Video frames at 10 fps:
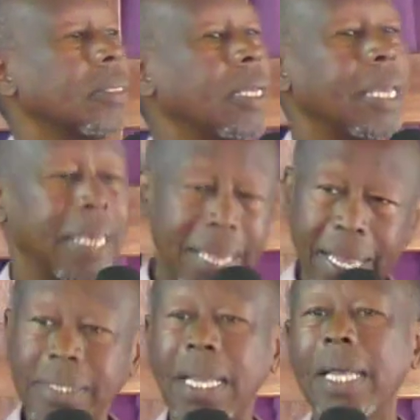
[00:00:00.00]
He
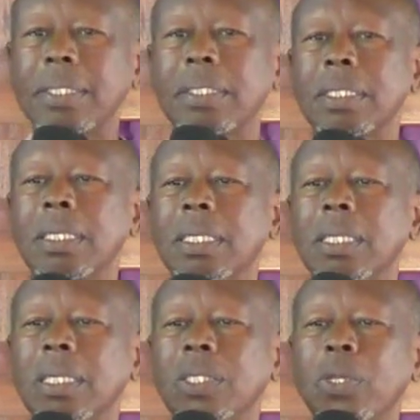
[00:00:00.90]
hears us.
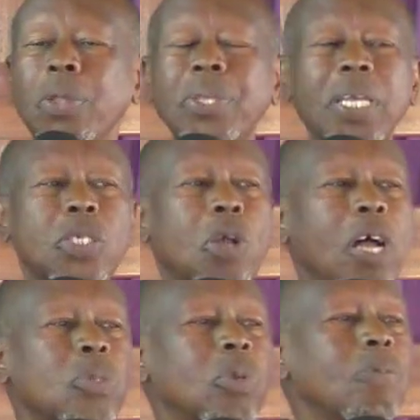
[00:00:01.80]
Do you think it's
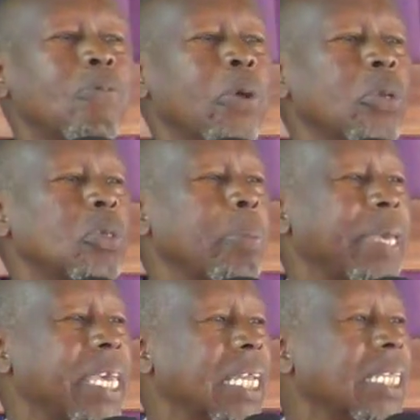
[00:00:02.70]
God's will for you to
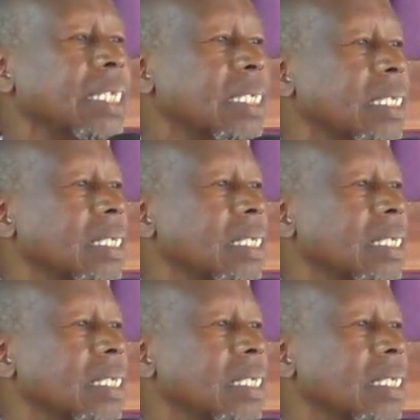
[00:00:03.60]
be healed?